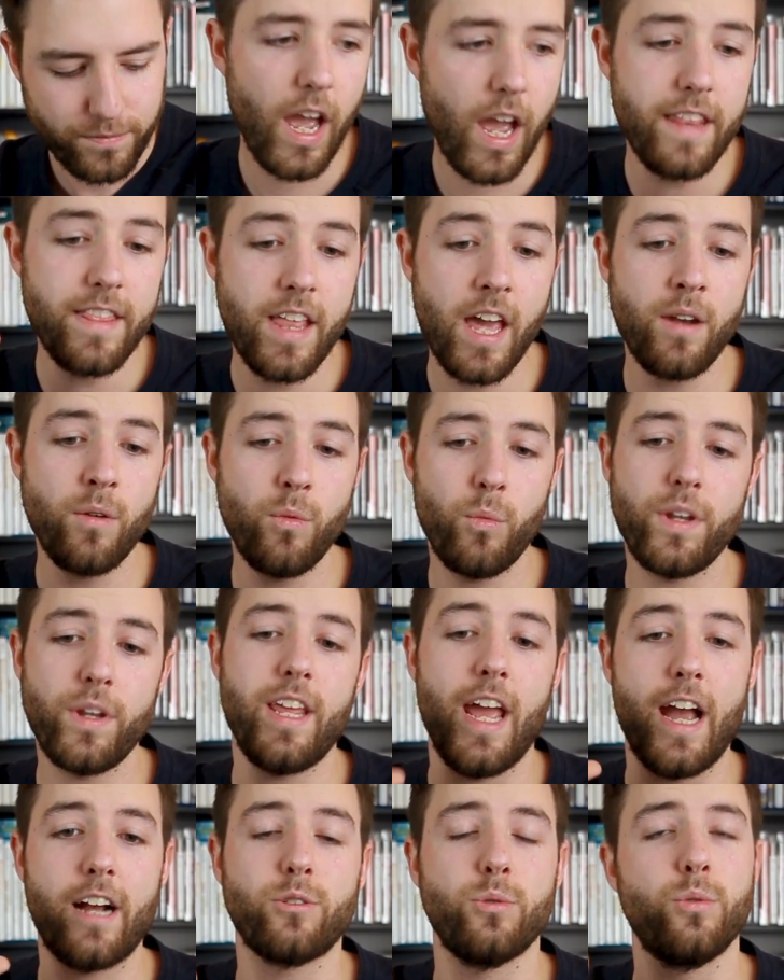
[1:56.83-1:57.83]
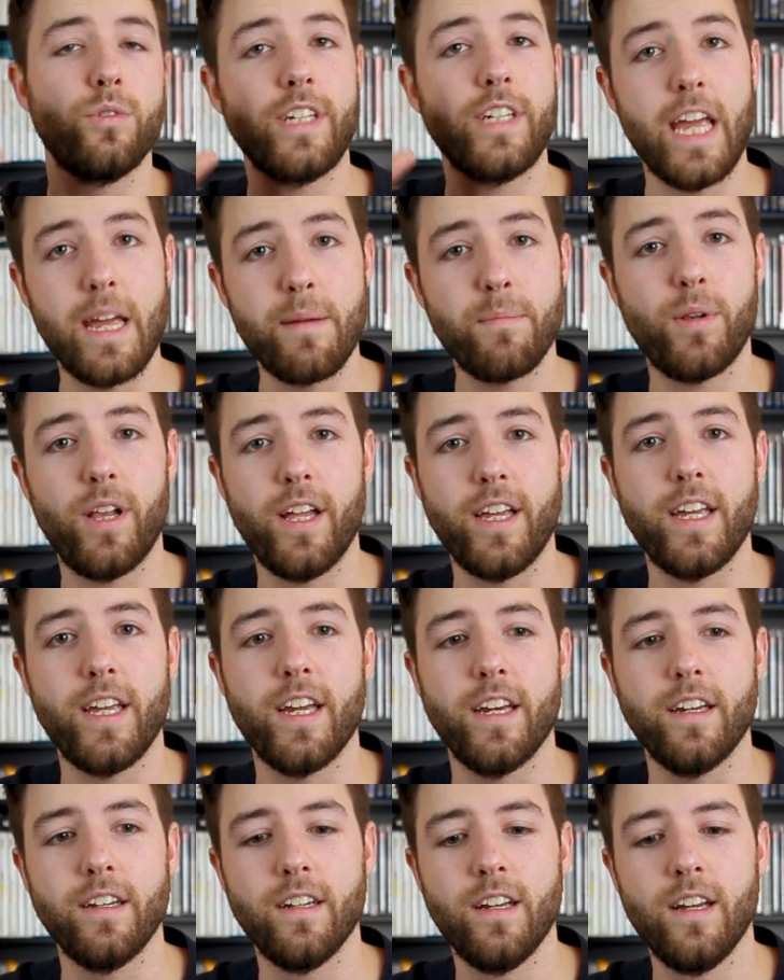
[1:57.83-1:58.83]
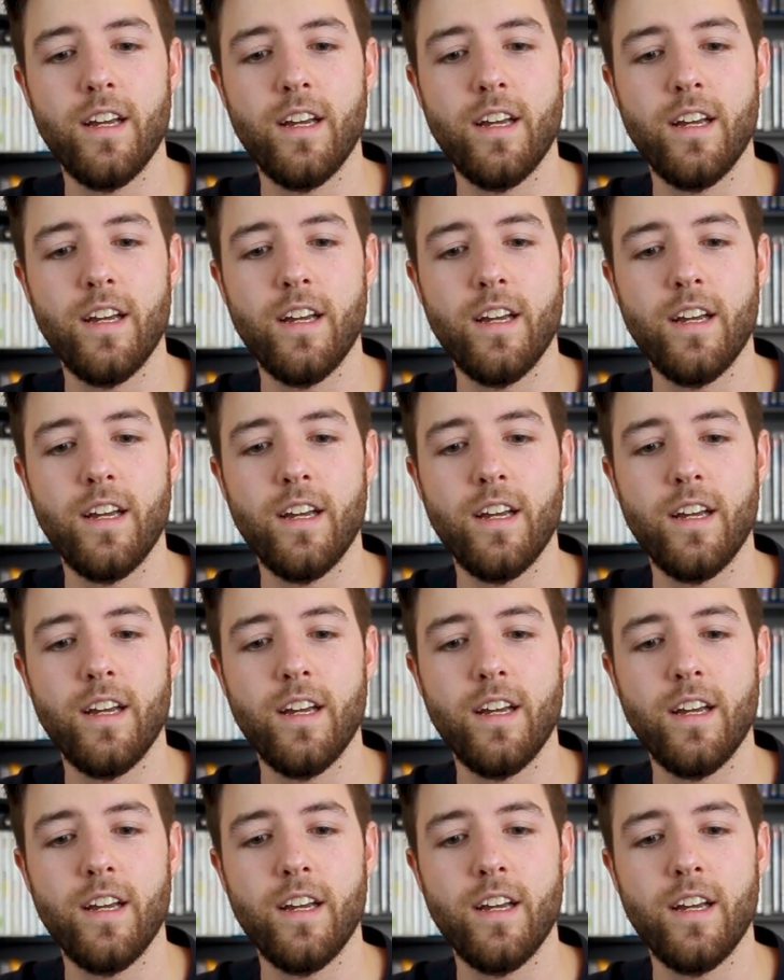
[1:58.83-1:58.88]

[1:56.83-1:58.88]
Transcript: And then when the actual gameplay hit,